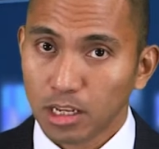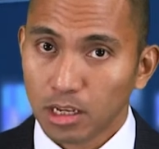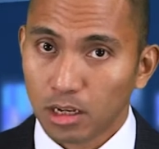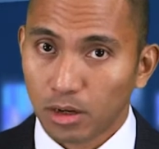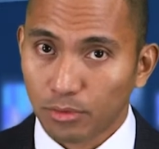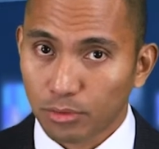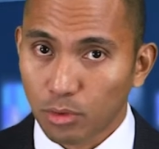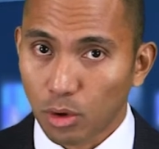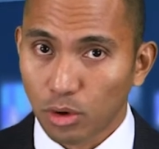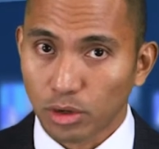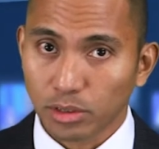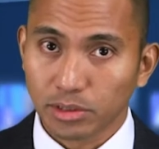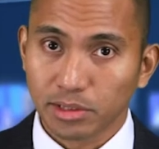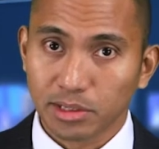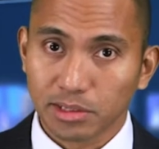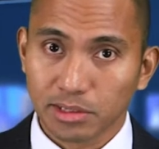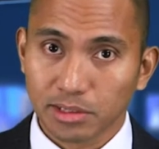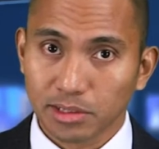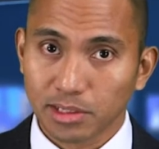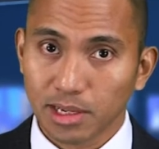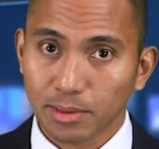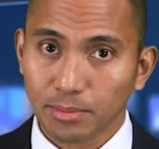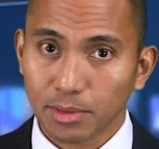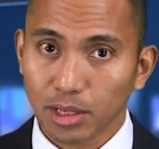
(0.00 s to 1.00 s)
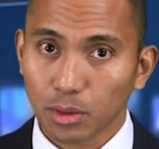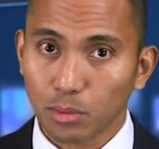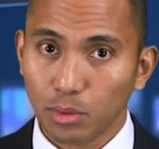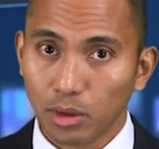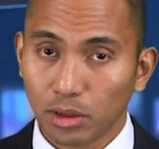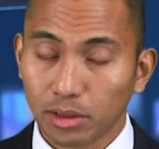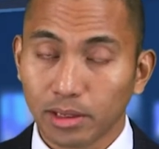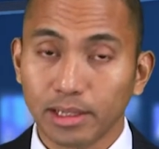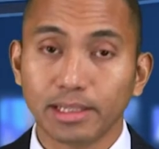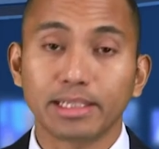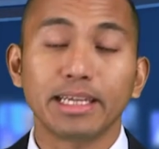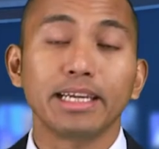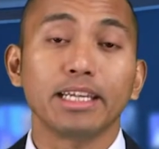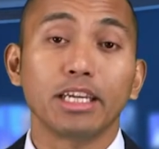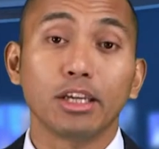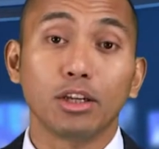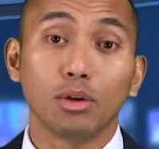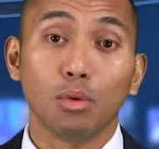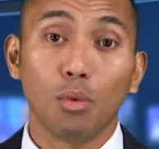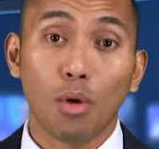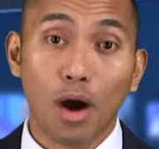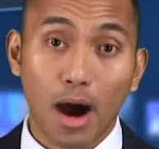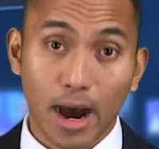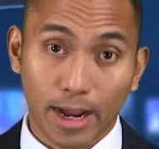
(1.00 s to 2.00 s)
Of course, this is something we'll continue
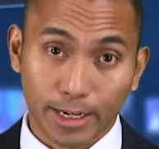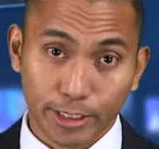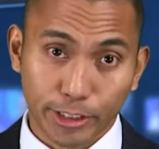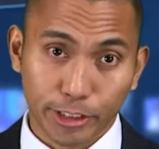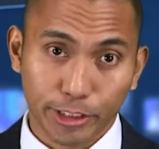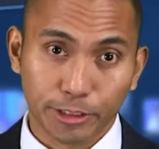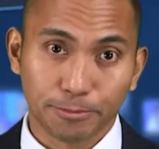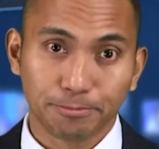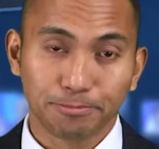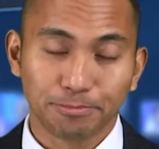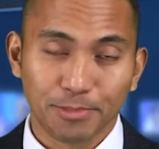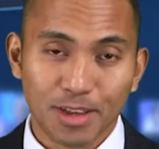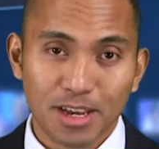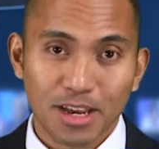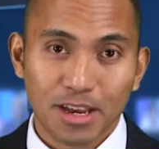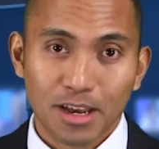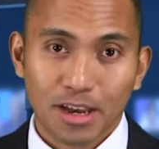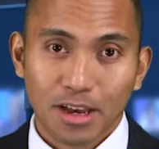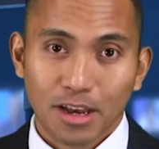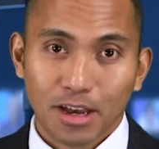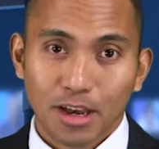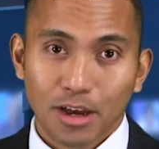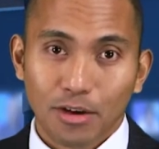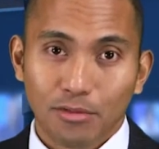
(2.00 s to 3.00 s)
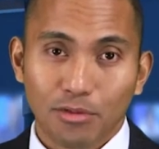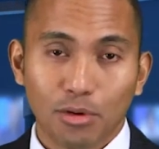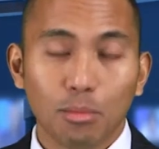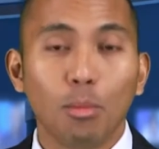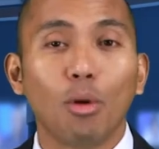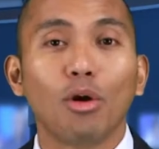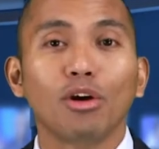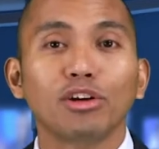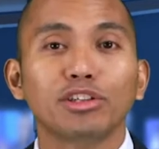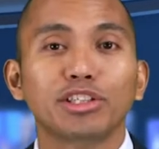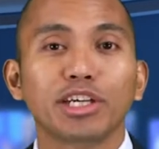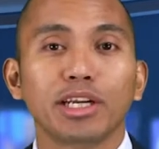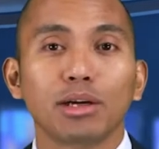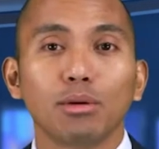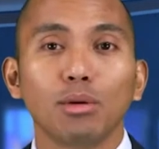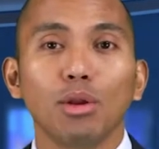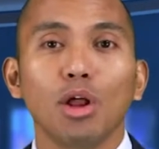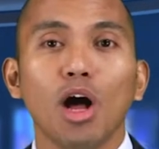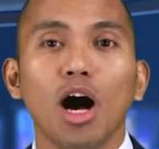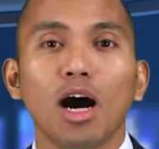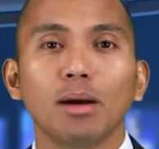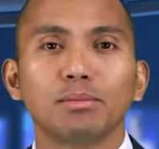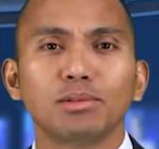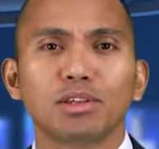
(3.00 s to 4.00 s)
to watch. For more general
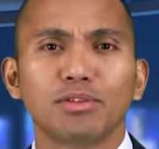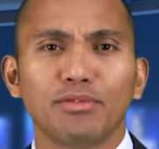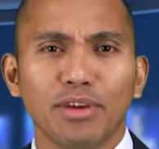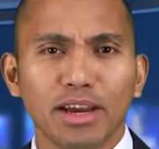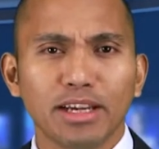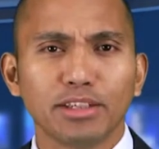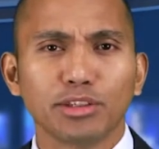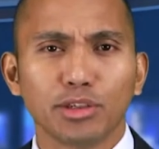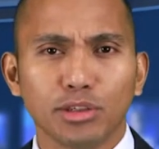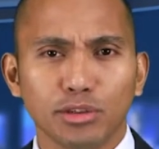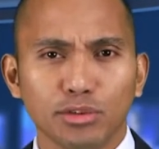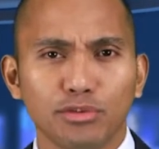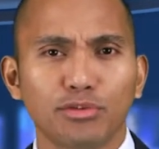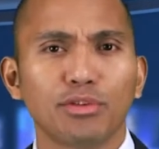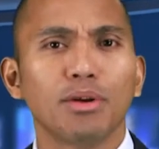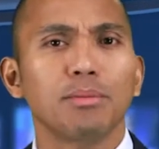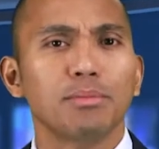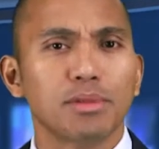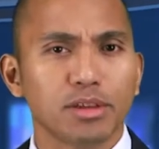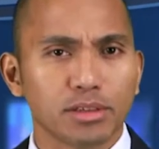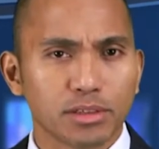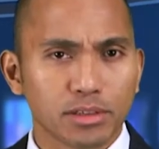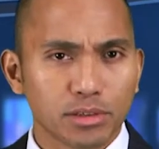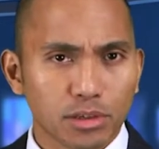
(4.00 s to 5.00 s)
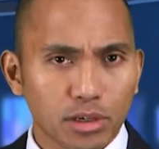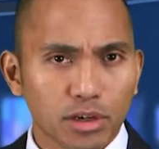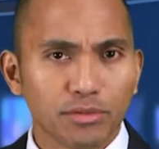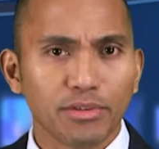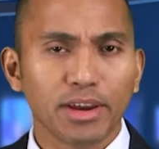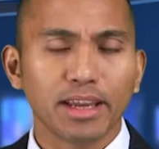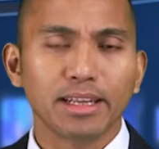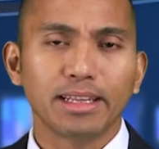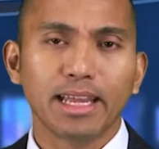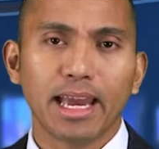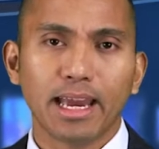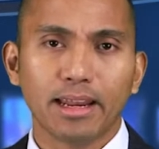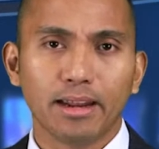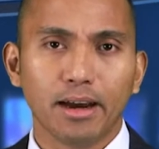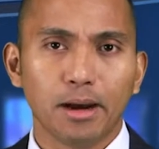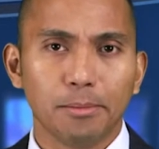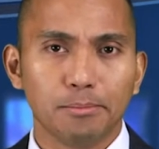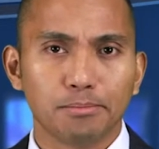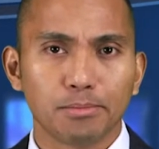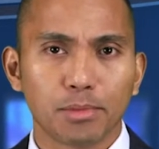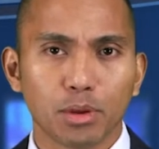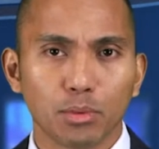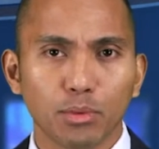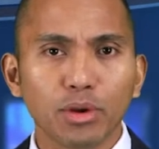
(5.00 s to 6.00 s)
observations from the survey data,
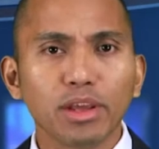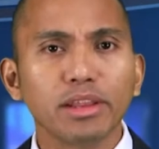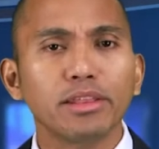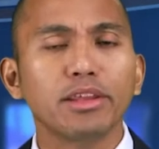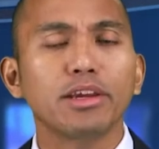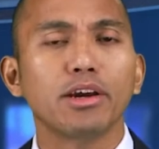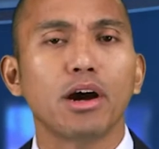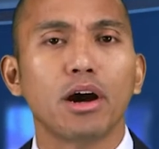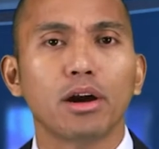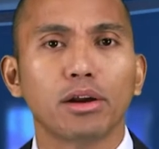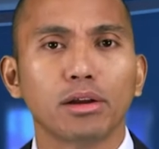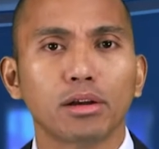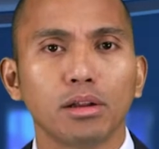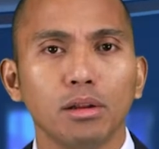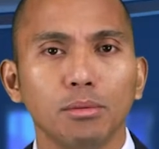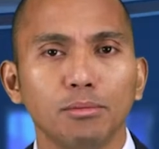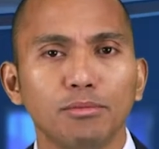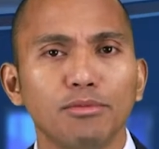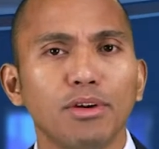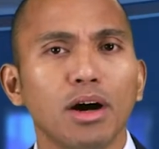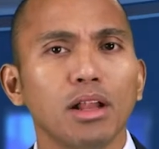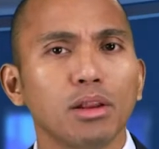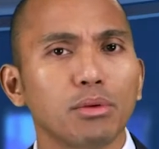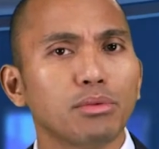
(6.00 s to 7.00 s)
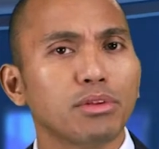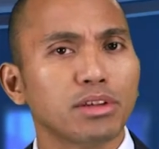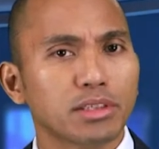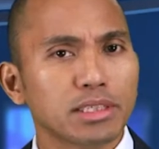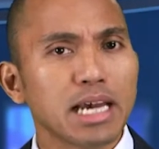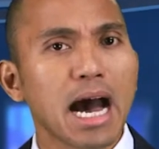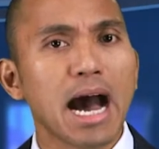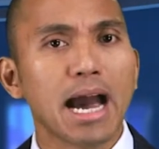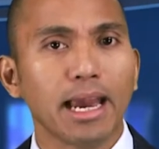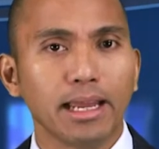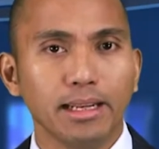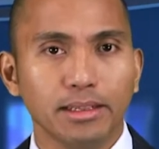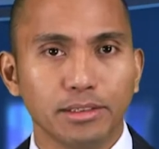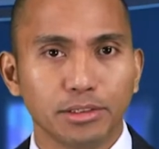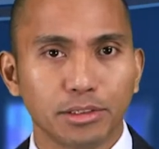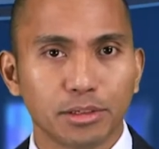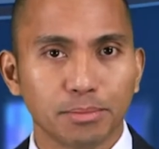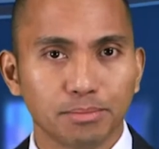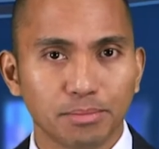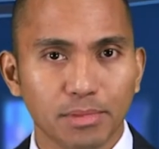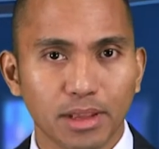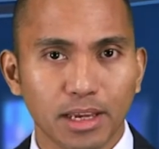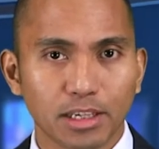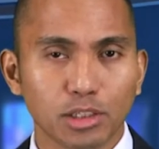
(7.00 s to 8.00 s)
read the article Follow the Science,
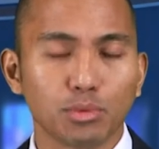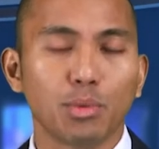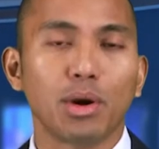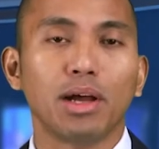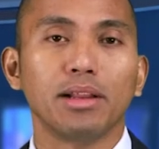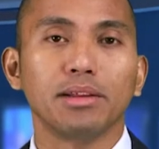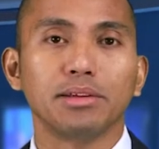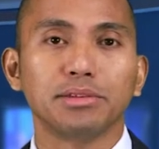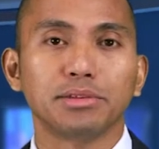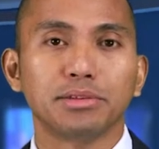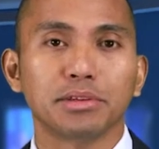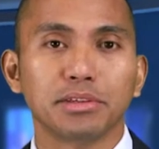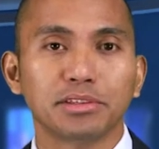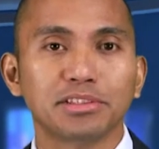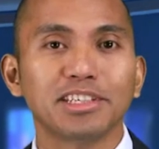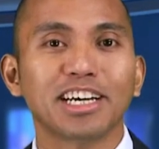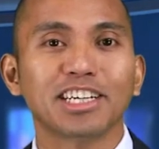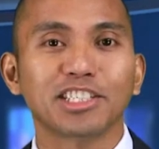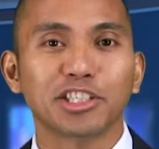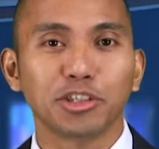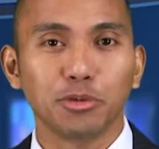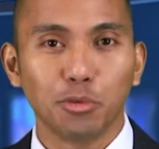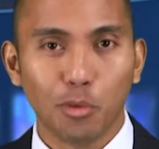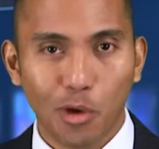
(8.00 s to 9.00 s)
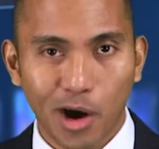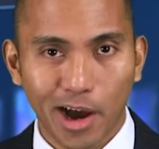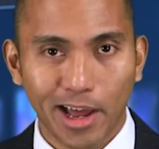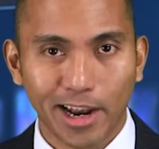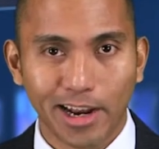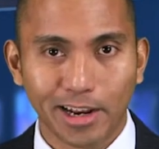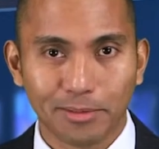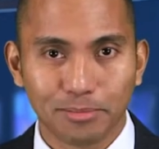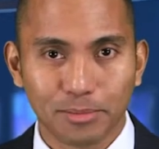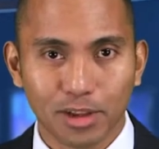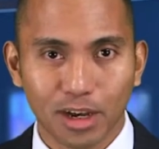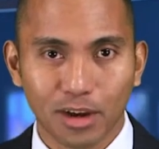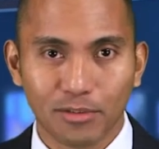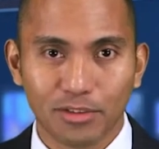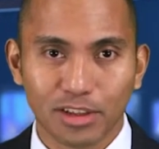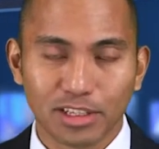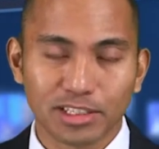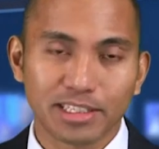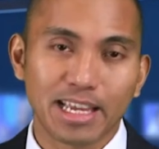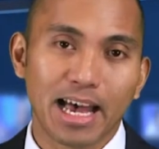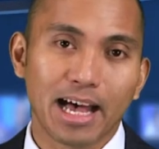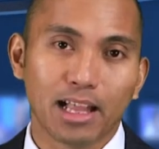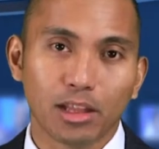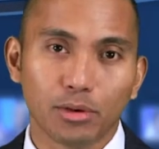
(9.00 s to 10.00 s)
as well as Section 1 of the
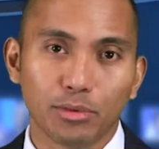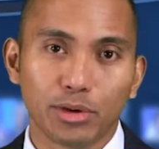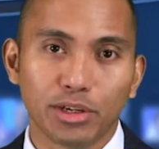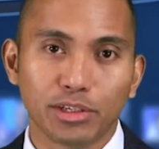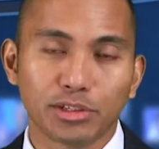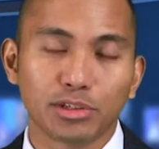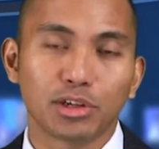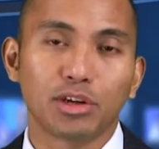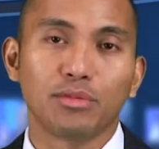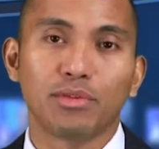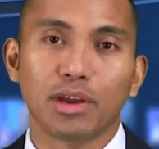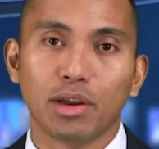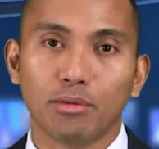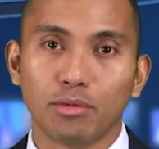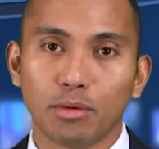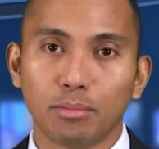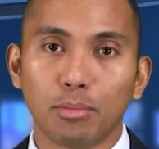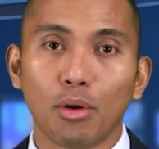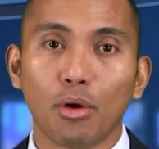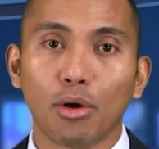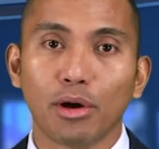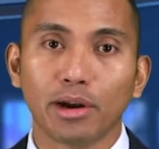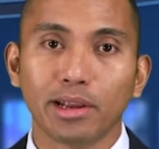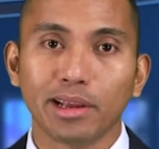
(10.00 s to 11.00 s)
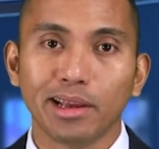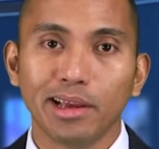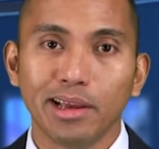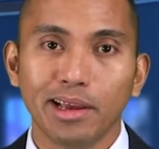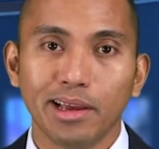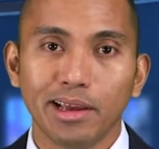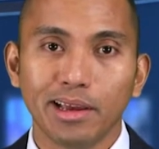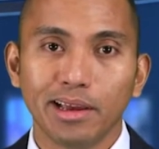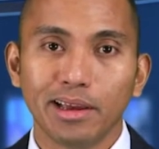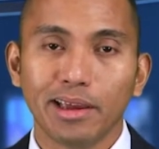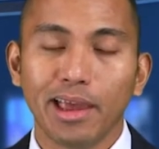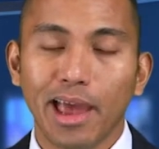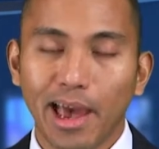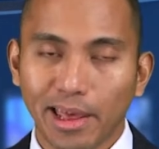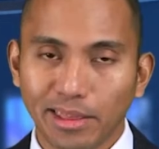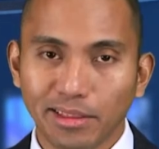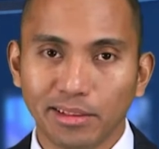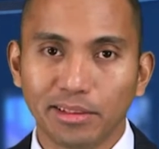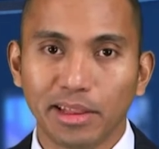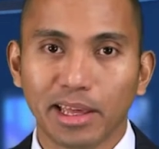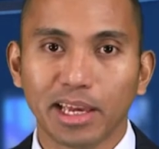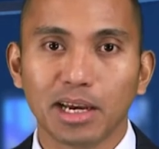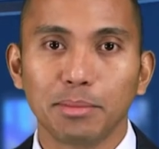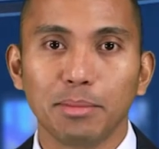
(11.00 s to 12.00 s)
Salary Survey Report at the
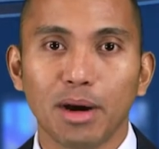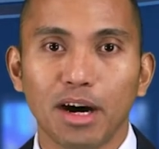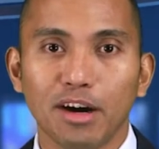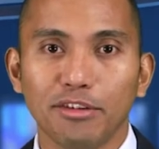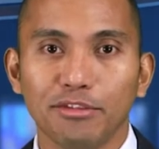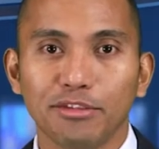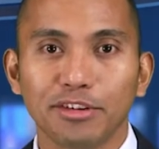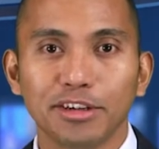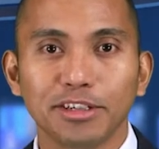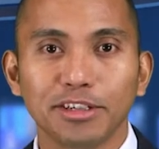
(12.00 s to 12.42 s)
link above.